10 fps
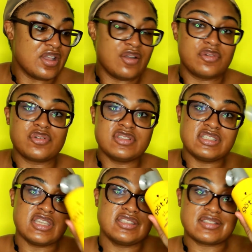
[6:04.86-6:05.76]
we're going
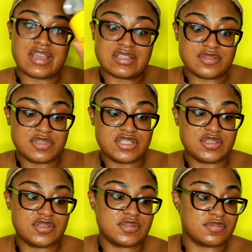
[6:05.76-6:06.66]
to take this got to be
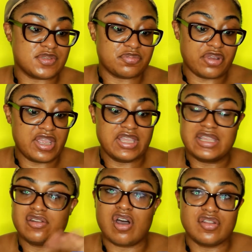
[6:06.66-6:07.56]

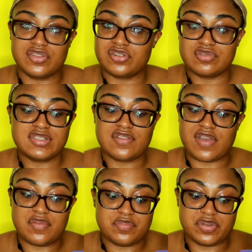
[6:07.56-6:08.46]
spray and all the glue stuff.
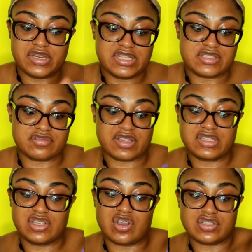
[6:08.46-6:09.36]
I'm putting it
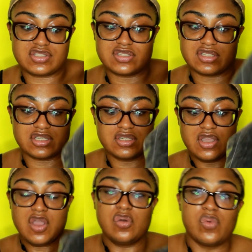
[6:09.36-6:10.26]
directly onto the
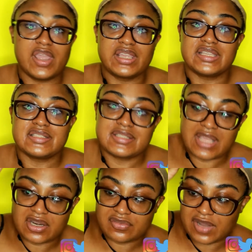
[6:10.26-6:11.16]
wig
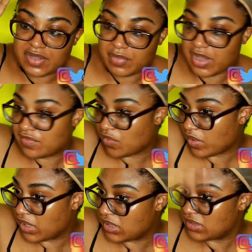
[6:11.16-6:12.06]
instead of like my
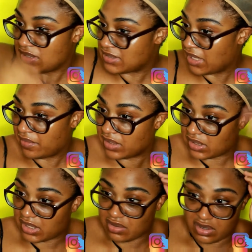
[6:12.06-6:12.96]
forehead in this
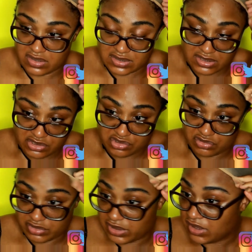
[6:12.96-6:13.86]
area. Like, honestly and
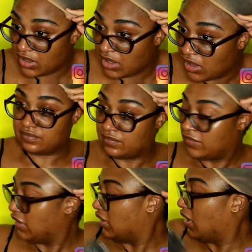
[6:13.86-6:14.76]
truly,
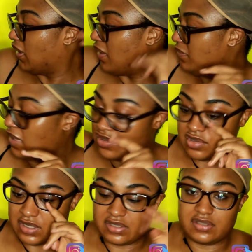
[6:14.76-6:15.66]
like, I'm not
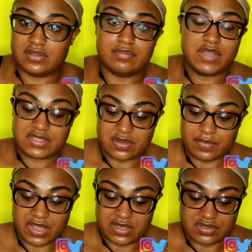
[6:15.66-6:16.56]
trying to mess
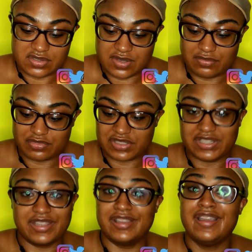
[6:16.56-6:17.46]
up my edges. I'm
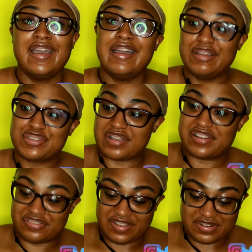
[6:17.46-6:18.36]
really
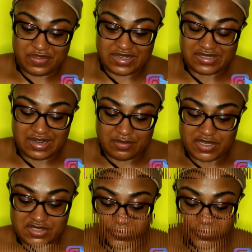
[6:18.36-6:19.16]
trying to find a way to not mess up